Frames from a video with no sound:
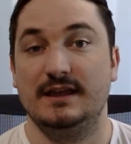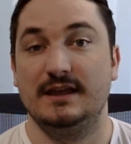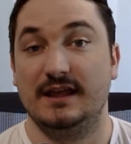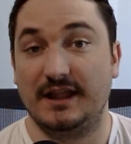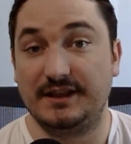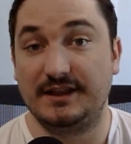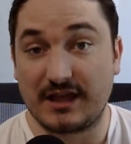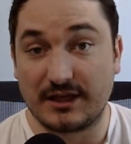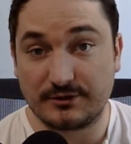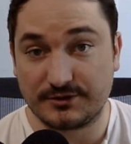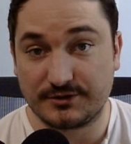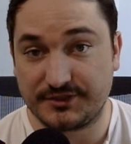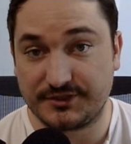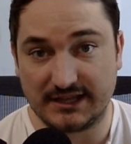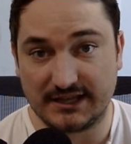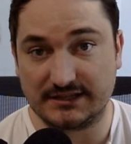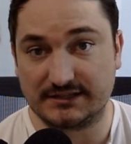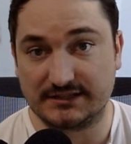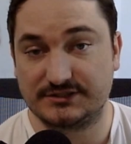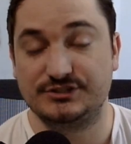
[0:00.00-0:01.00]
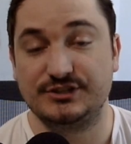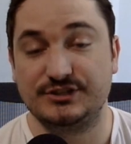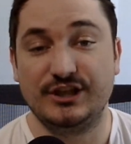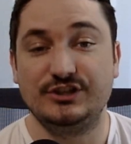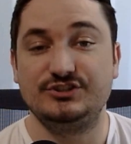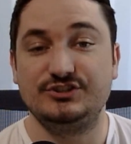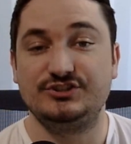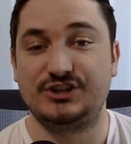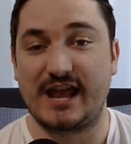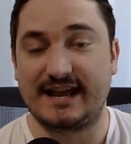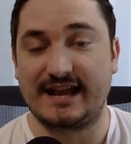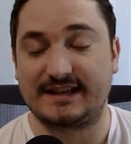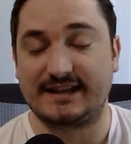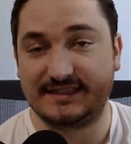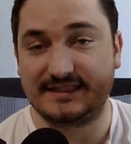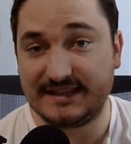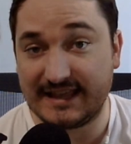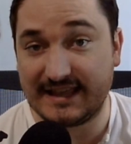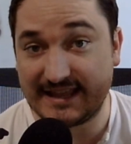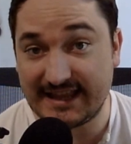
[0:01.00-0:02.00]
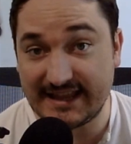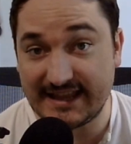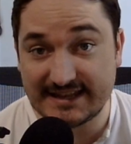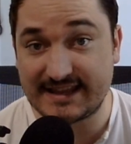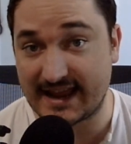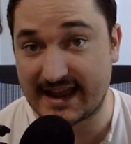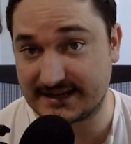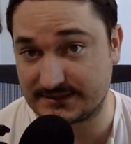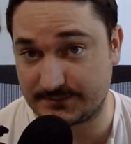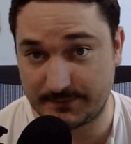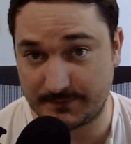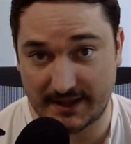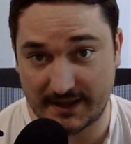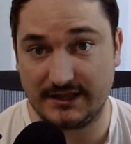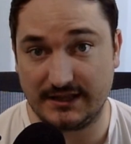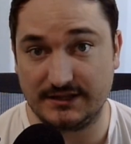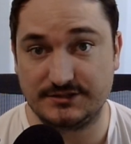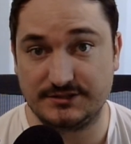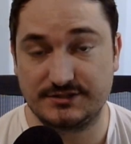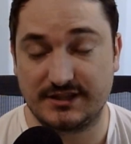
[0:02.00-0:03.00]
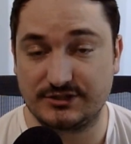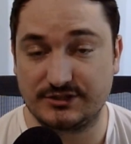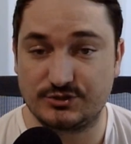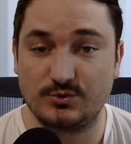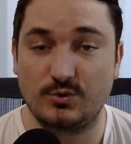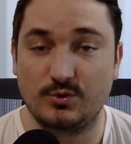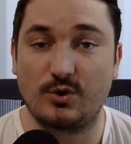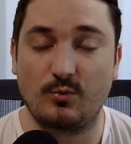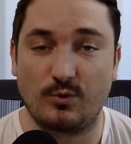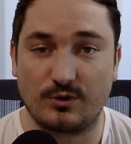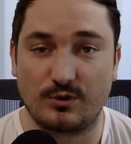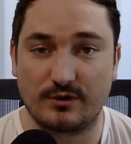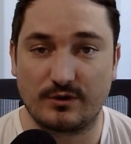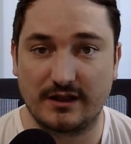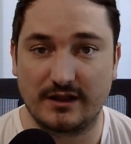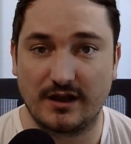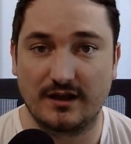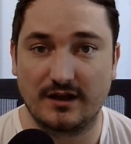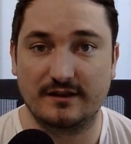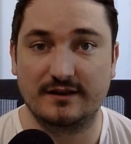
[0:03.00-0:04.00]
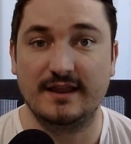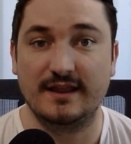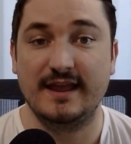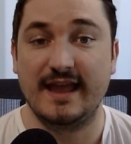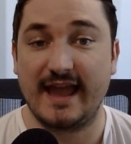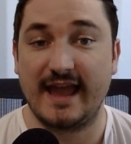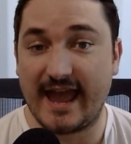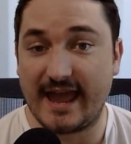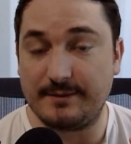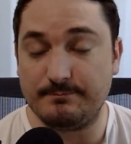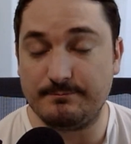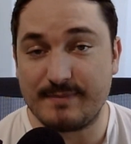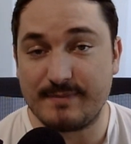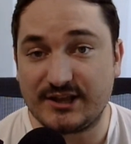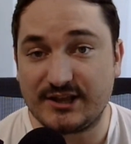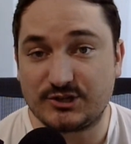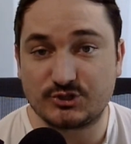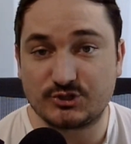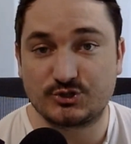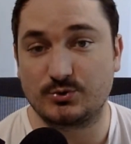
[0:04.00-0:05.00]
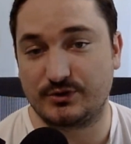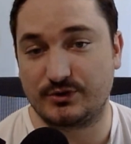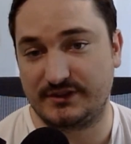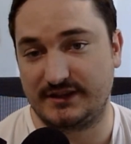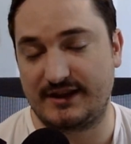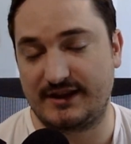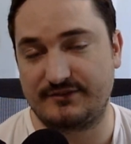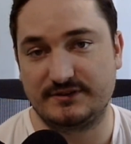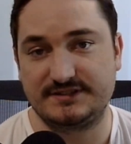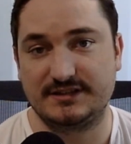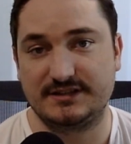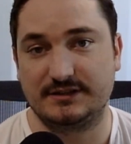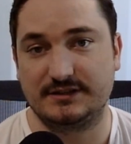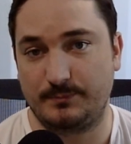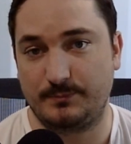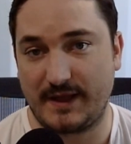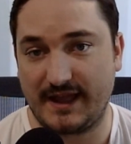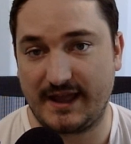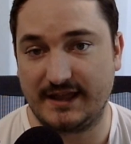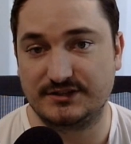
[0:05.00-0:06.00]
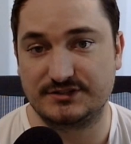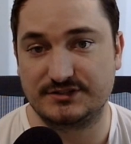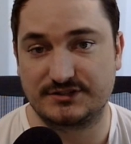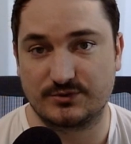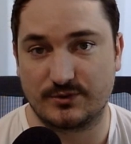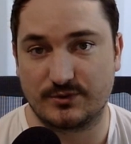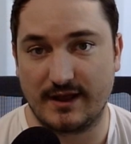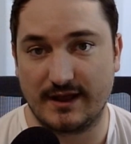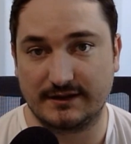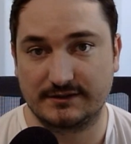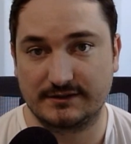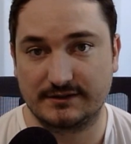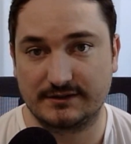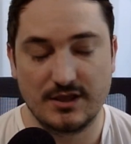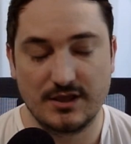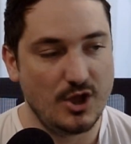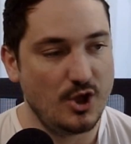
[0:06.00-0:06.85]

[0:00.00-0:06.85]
Another thing, check the index page that you are working on and make sure that every single page is correct.